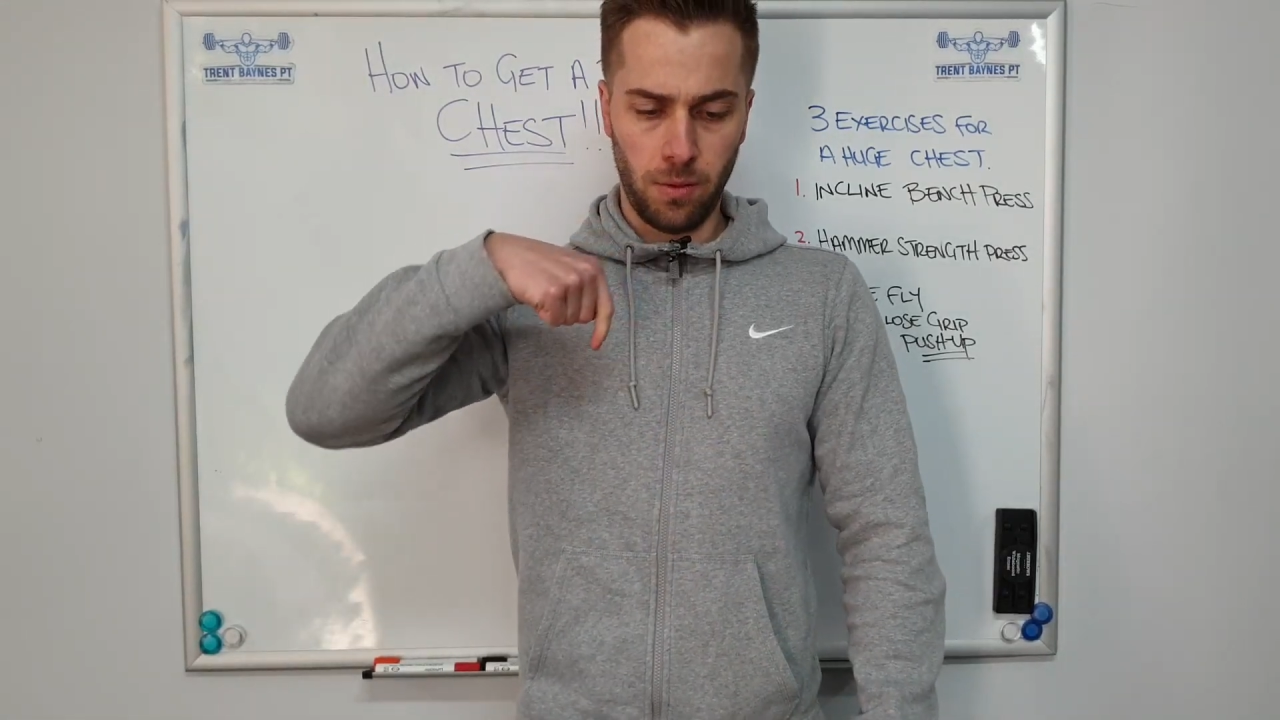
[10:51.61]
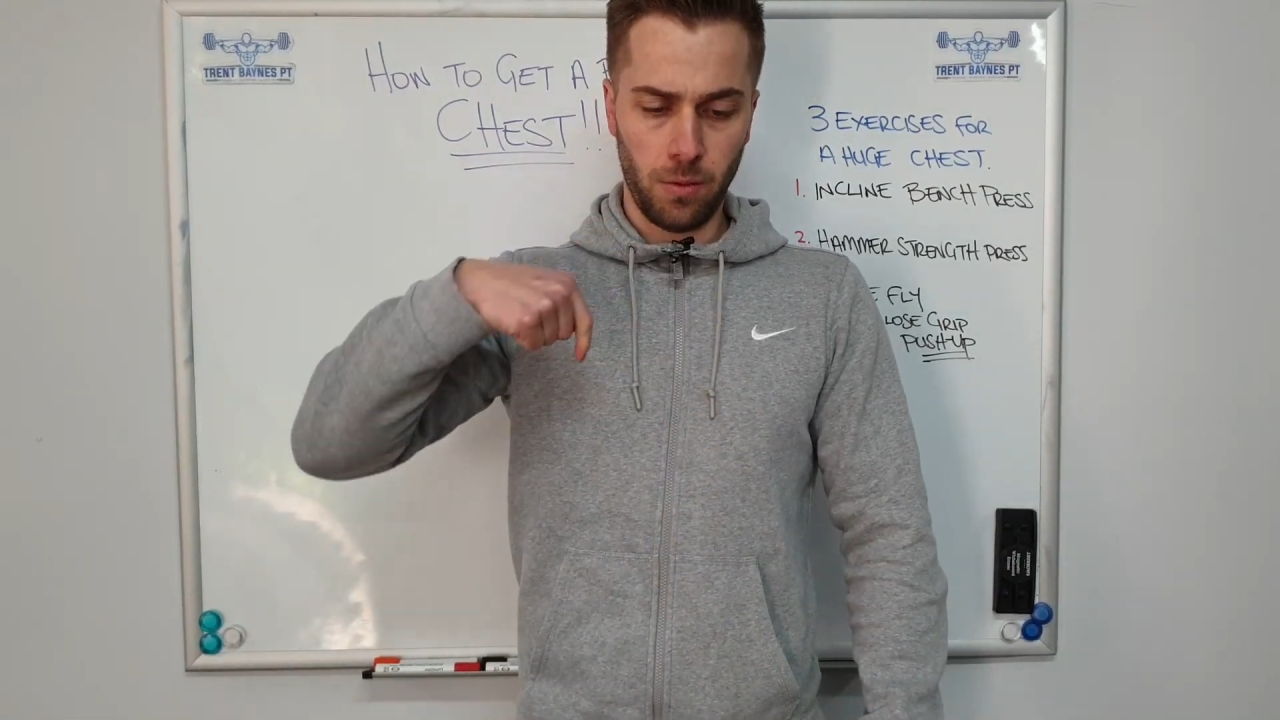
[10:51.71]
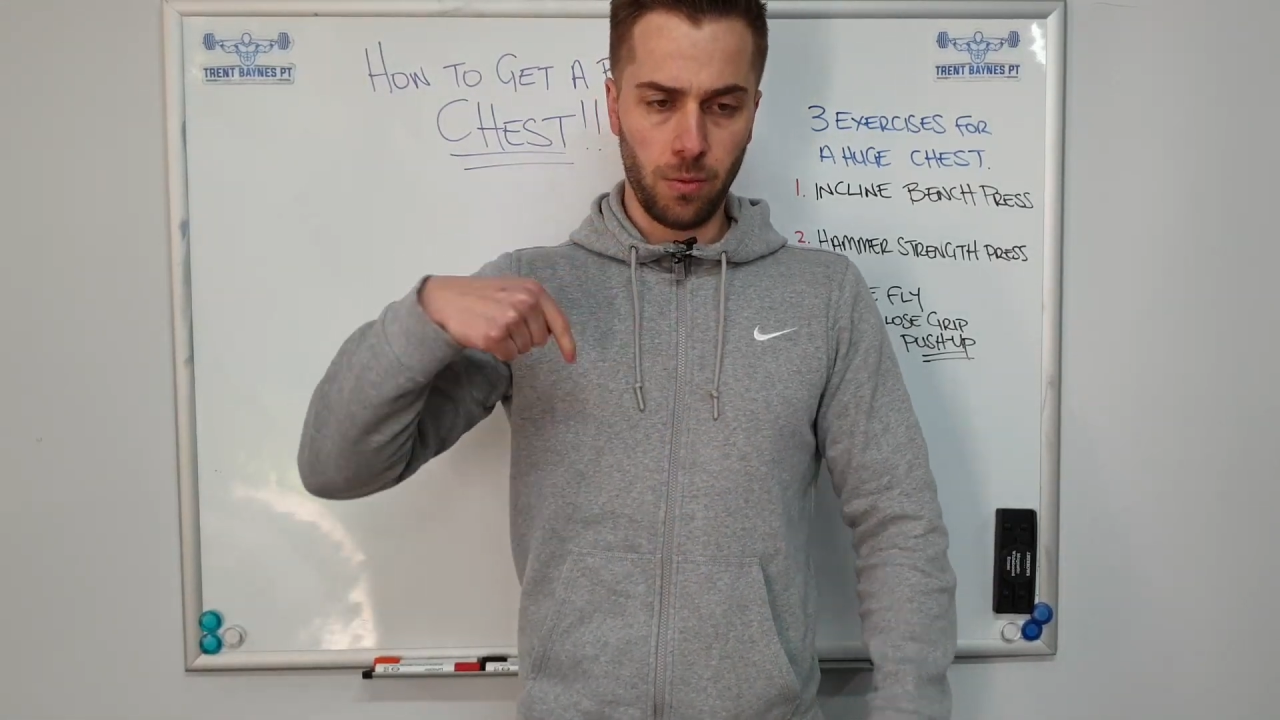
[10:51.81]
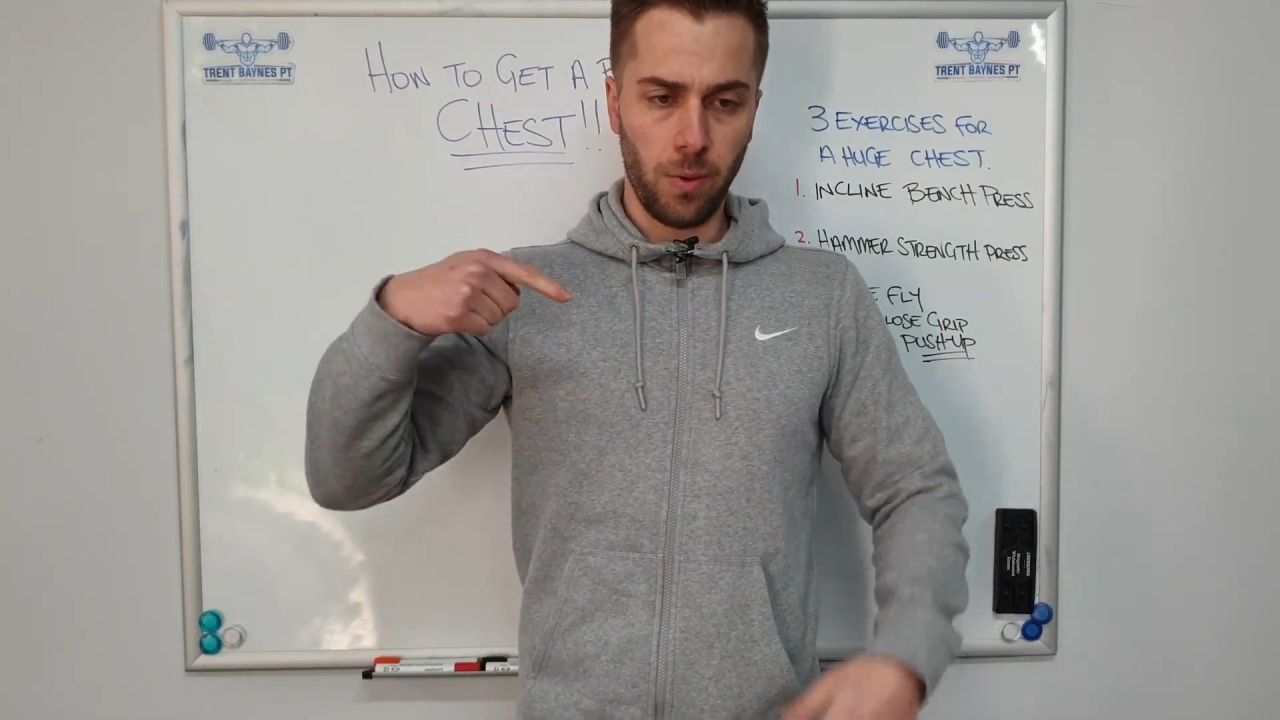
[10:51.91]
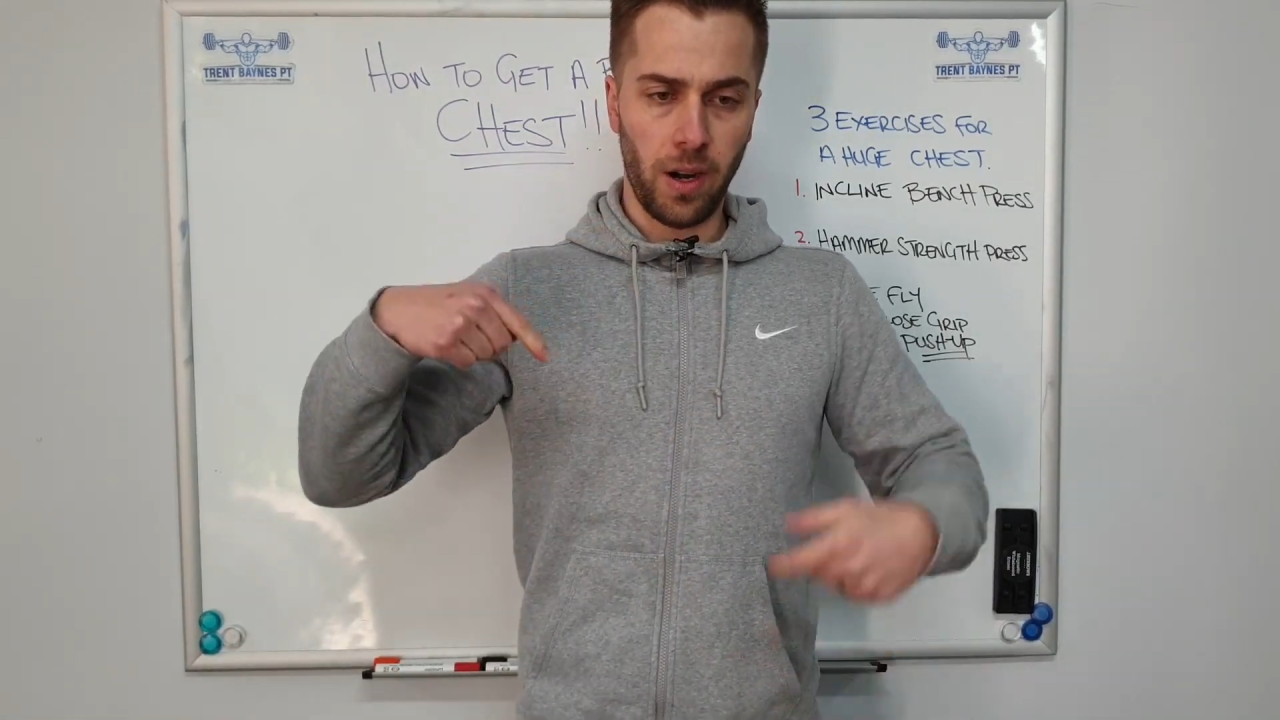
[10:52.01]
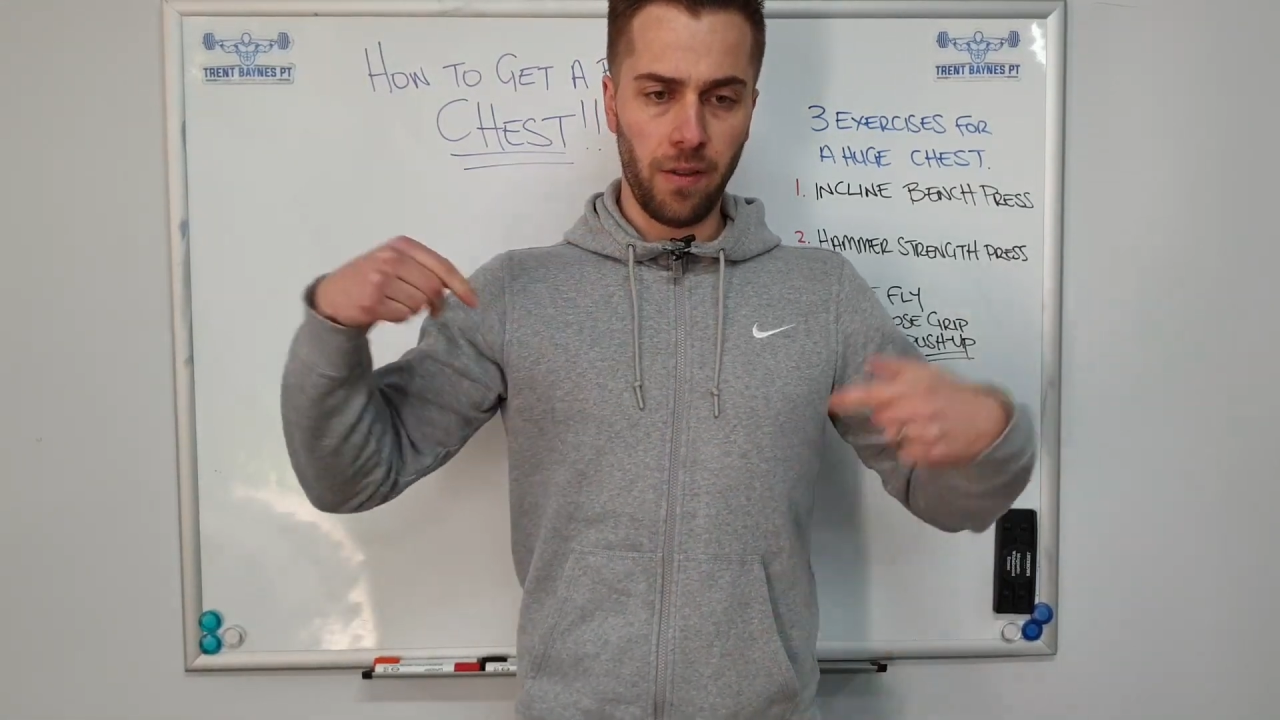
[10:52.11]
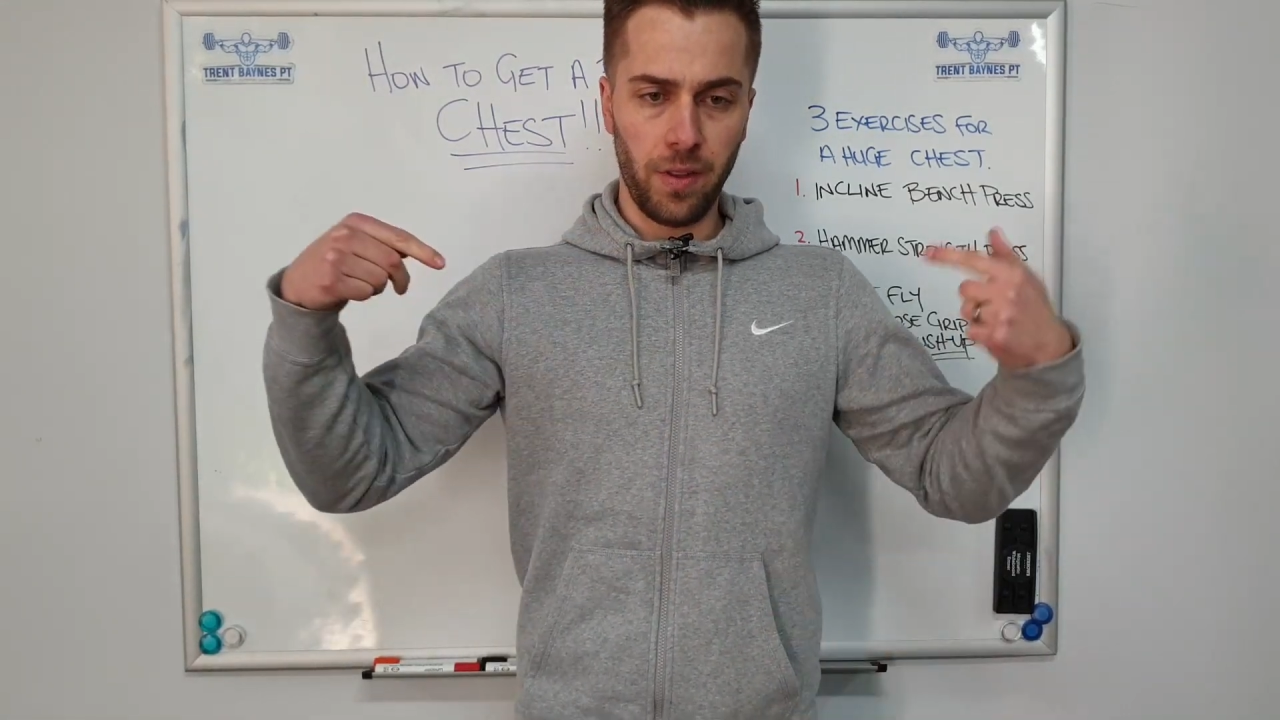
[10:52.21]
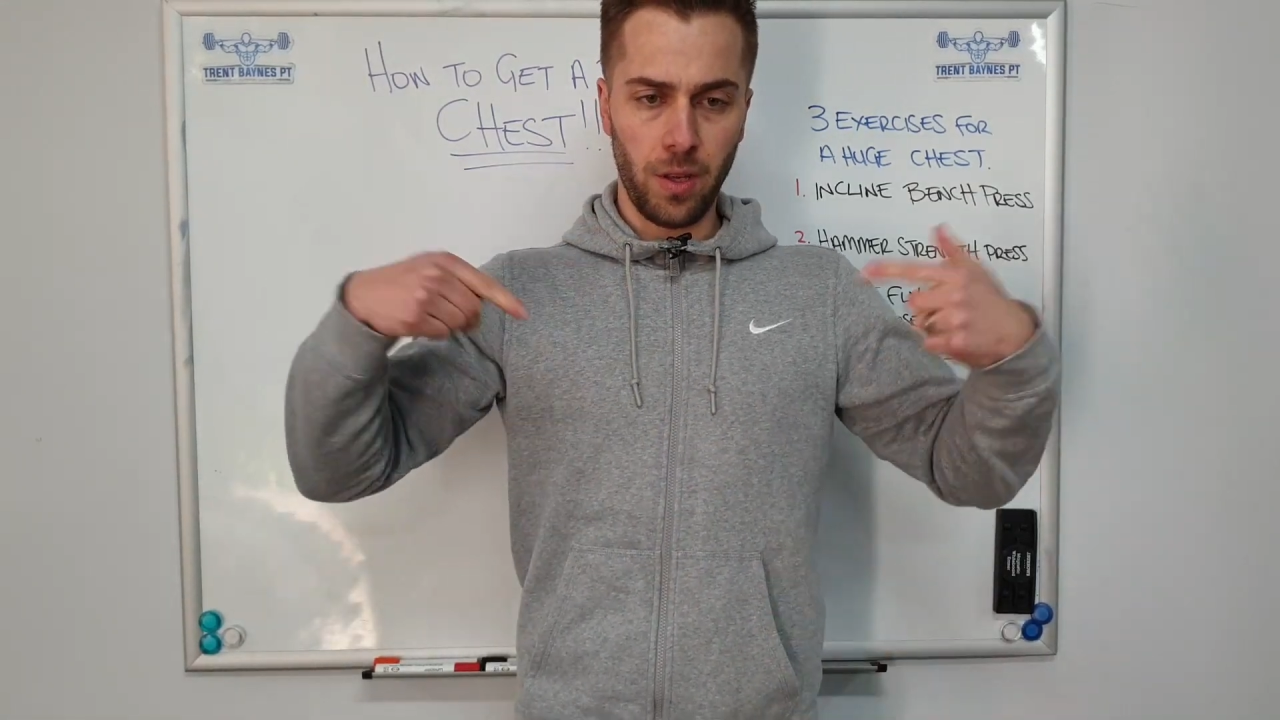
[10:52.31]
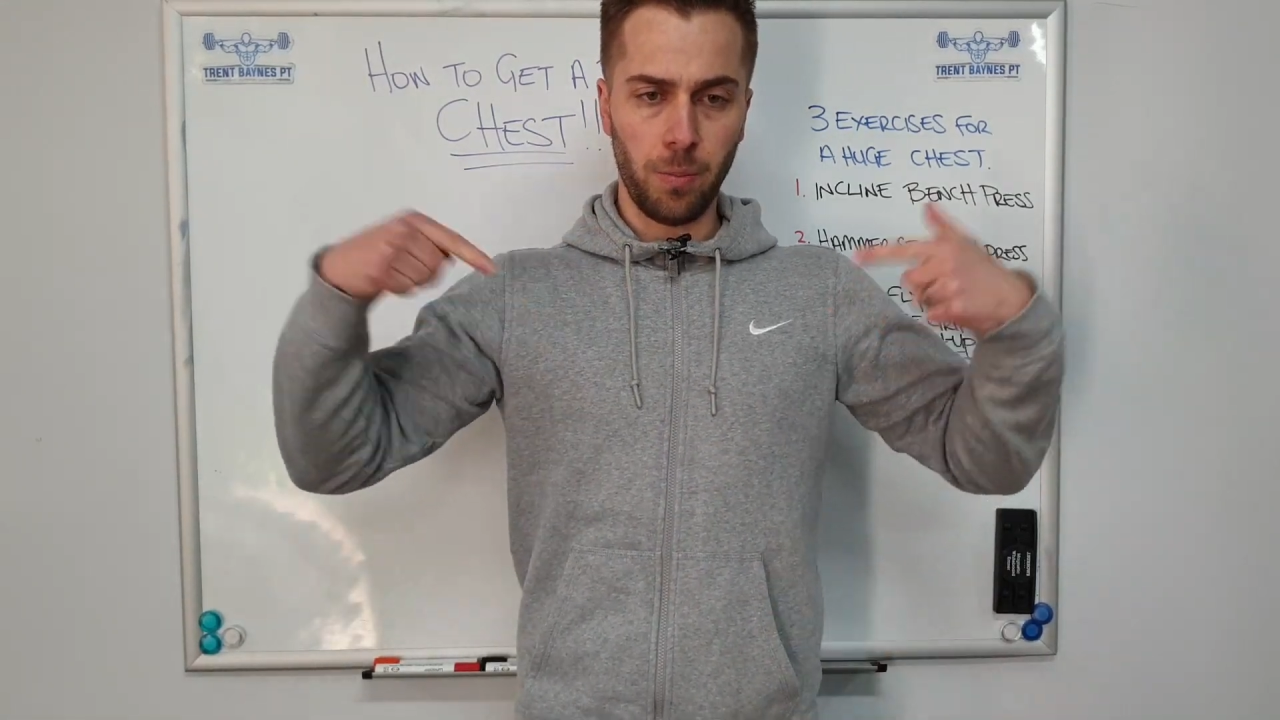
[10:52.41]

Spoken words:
or wherever you